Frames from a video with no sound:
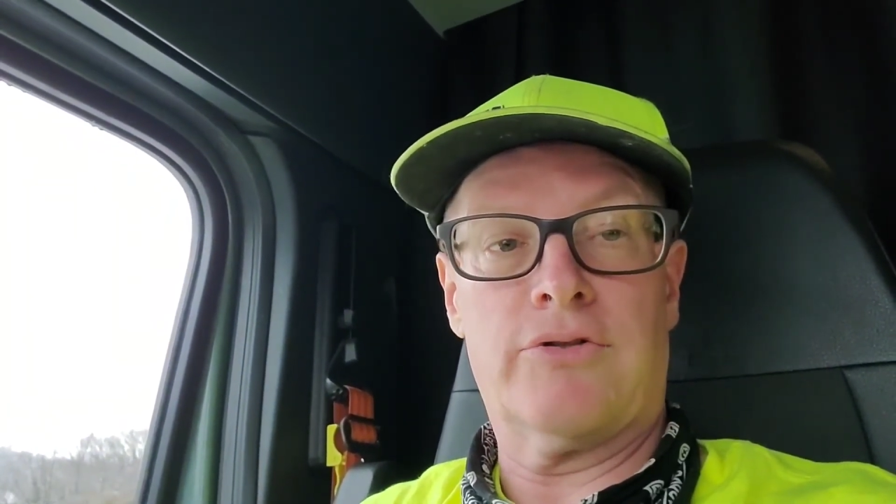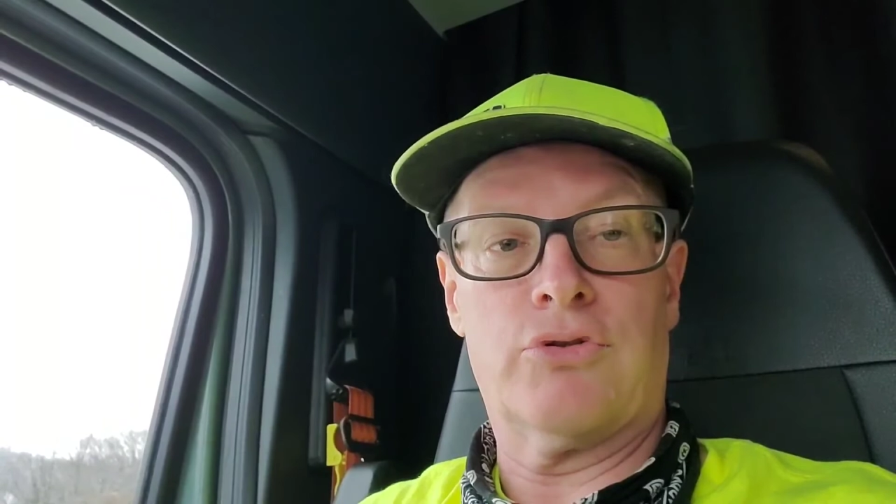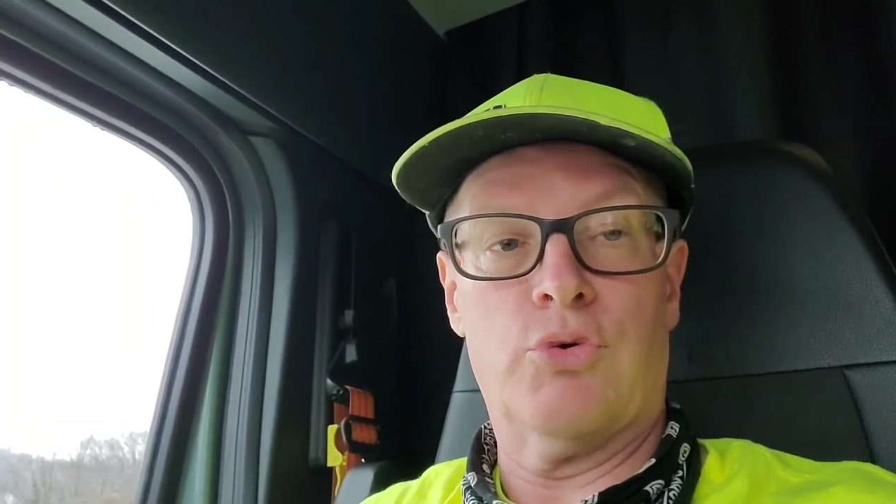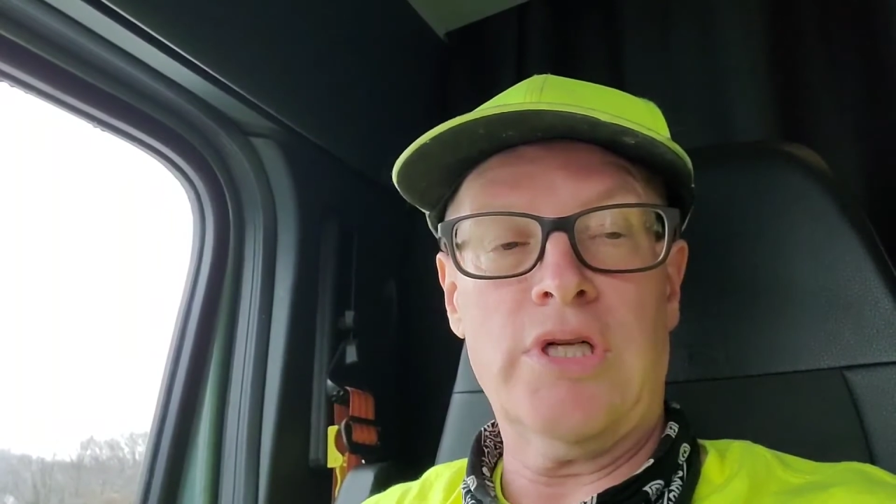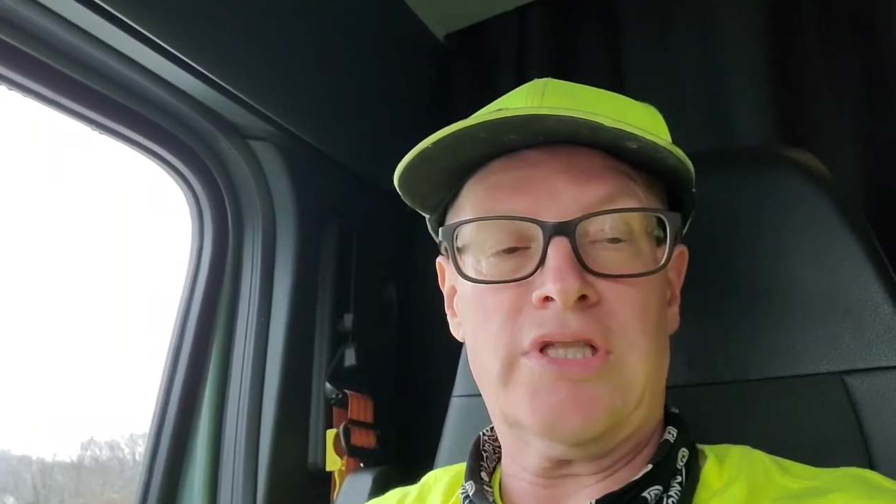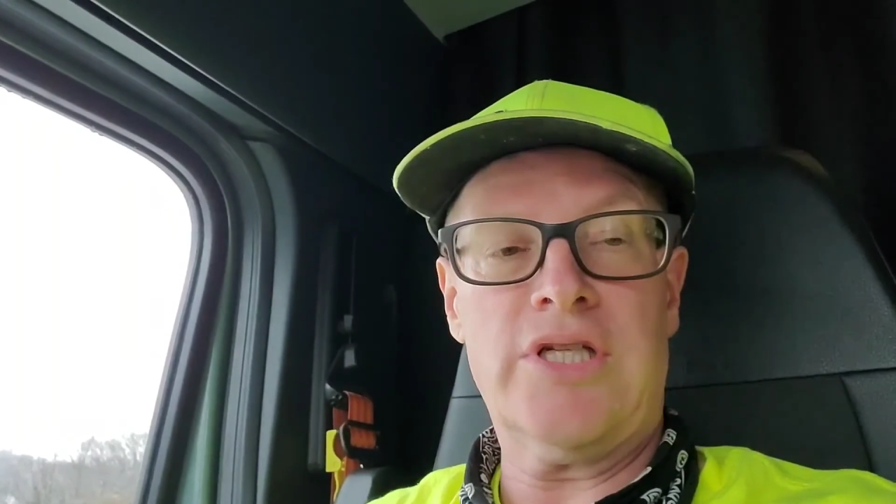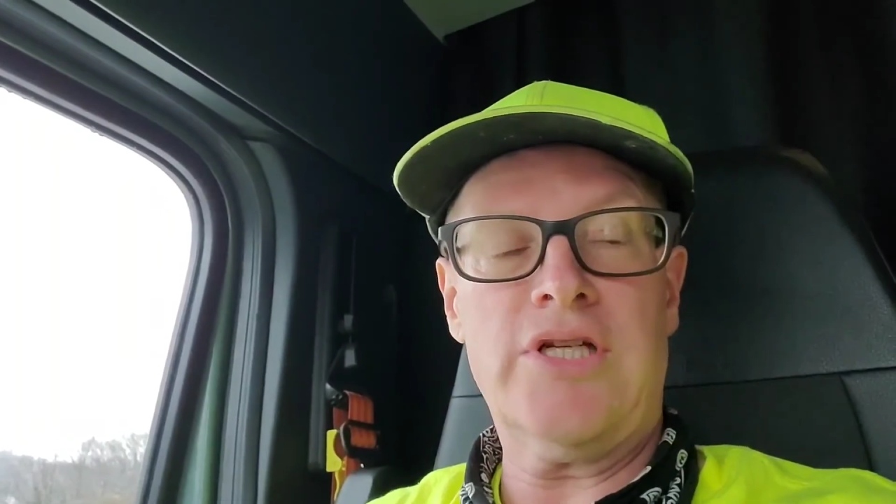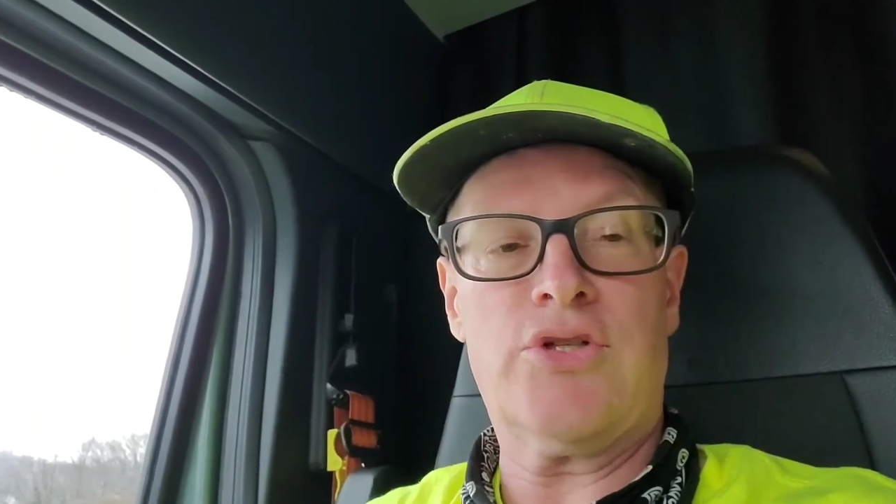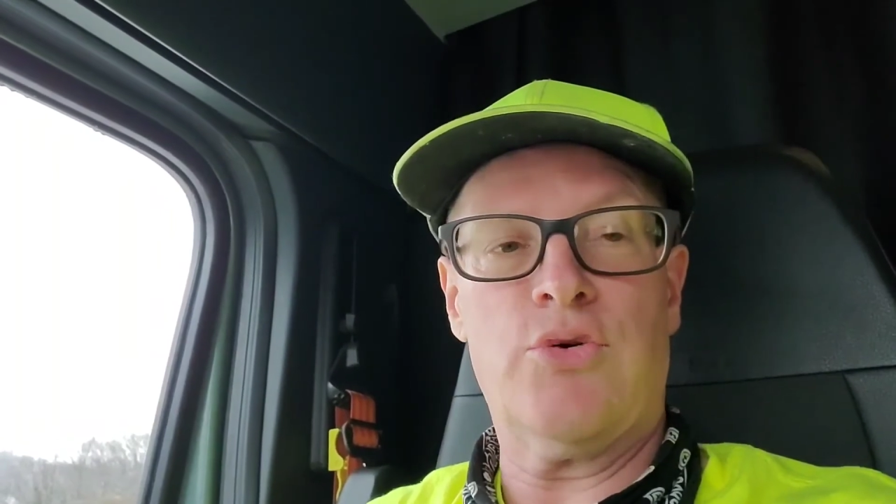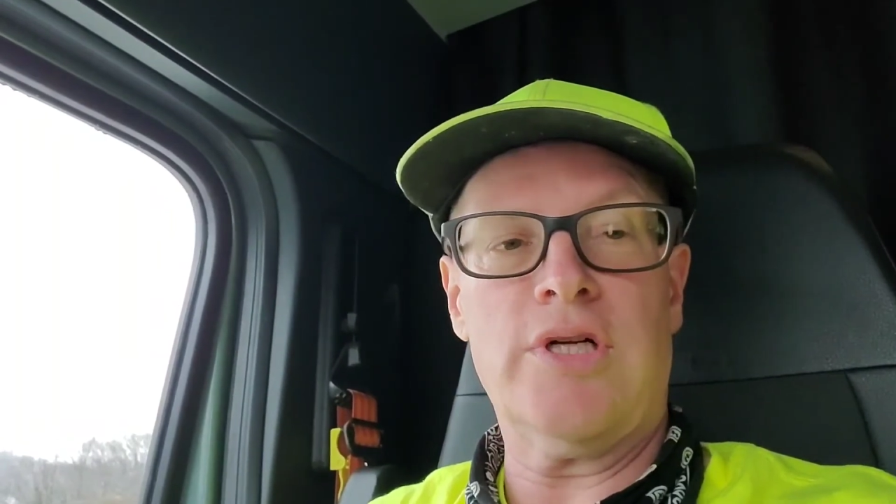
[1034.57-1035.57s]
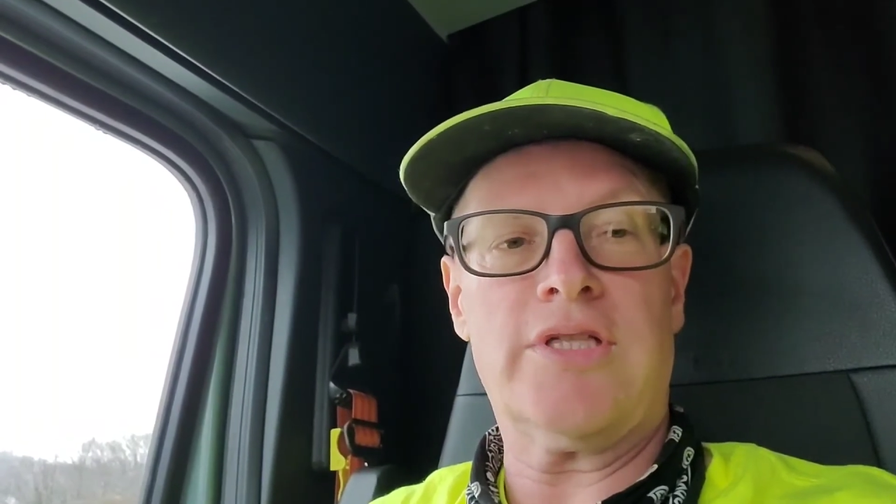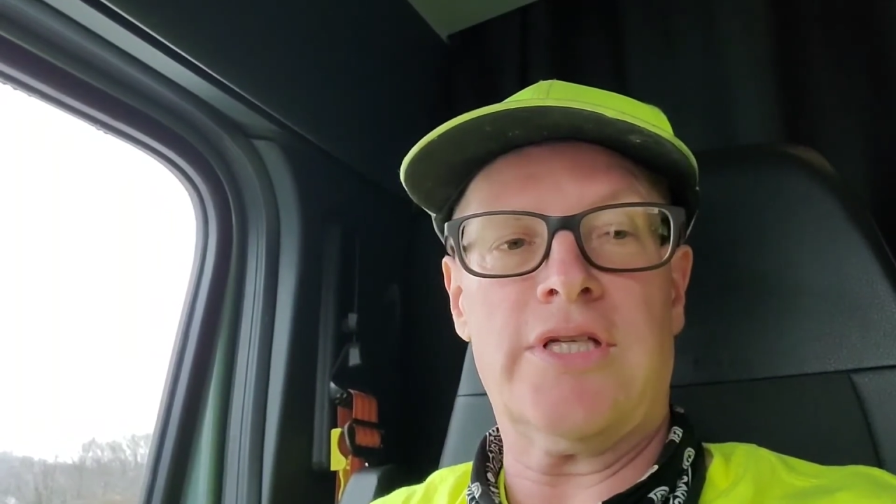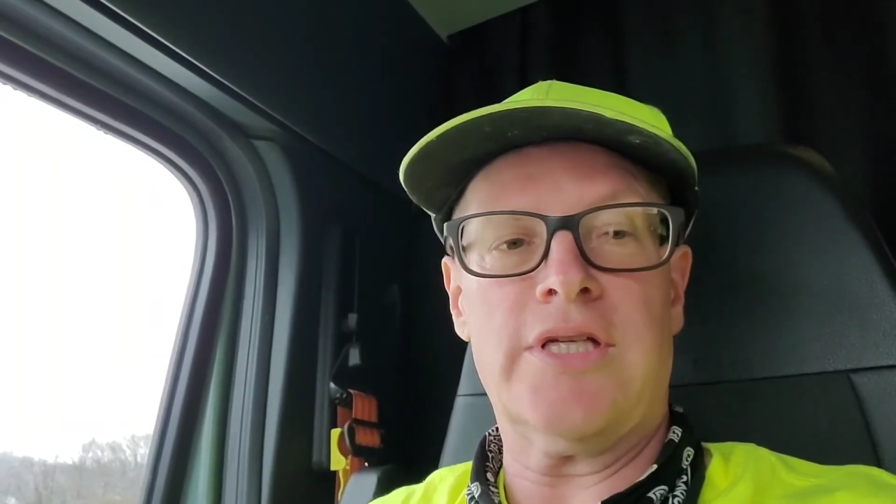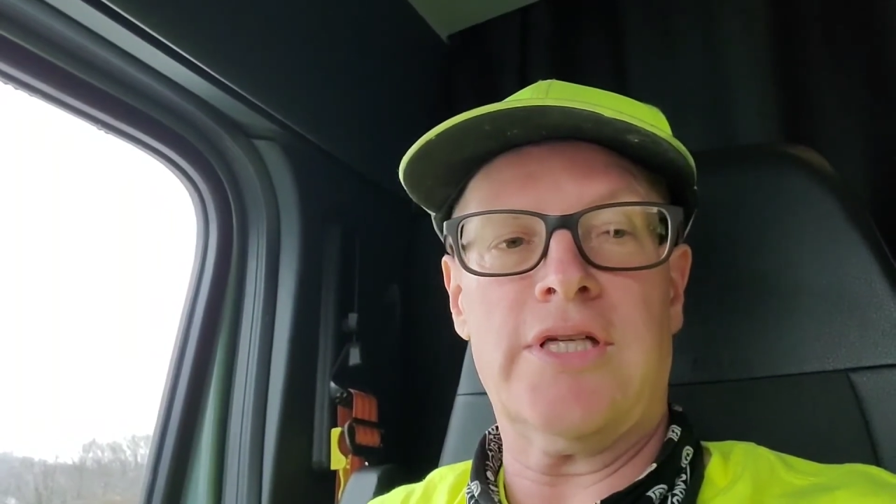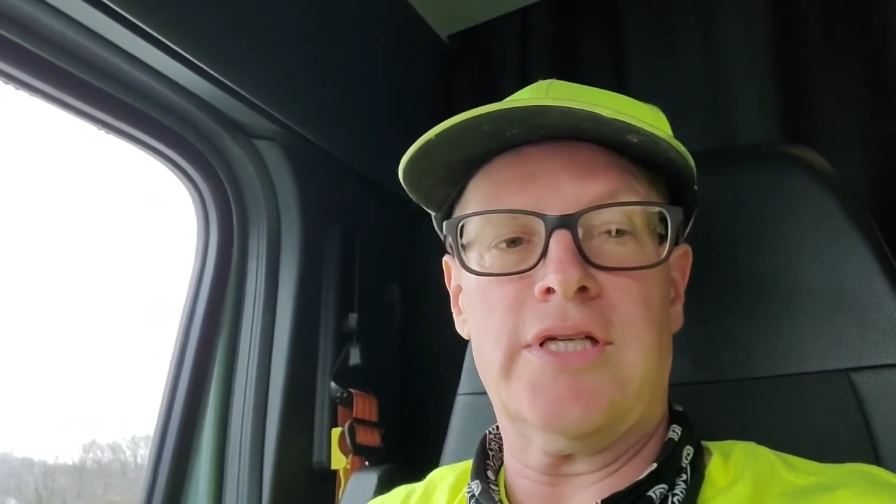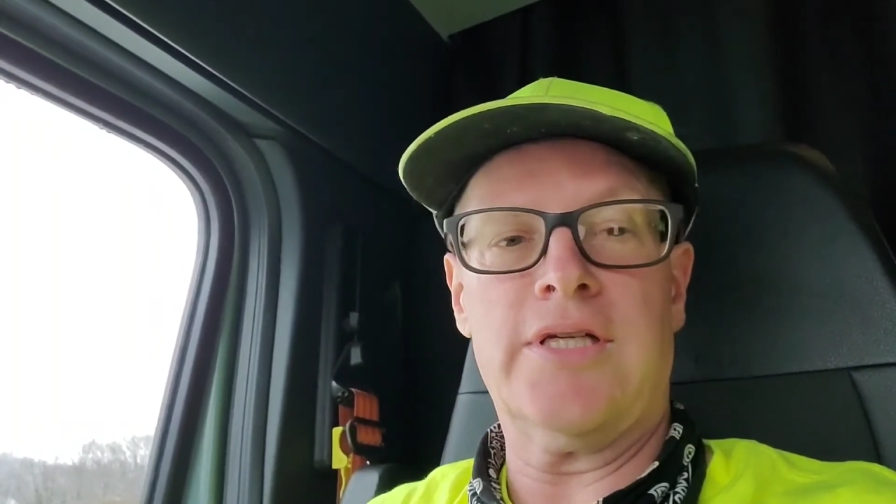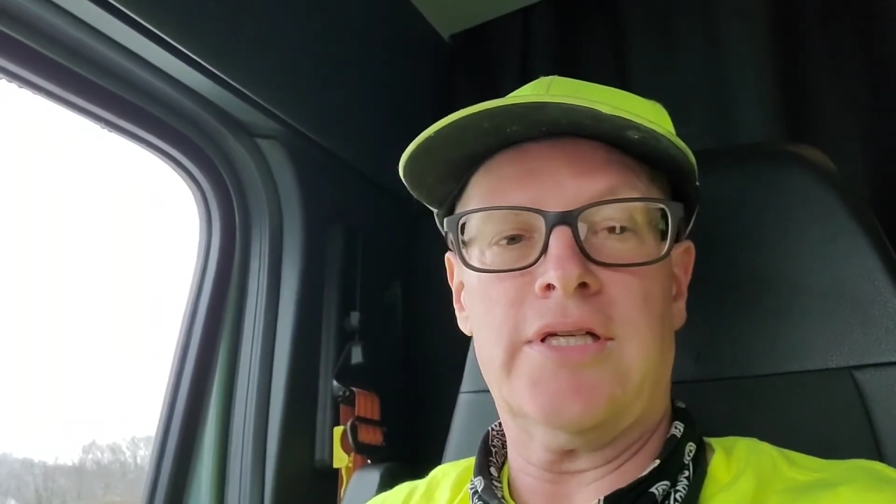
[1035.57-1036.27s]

2020.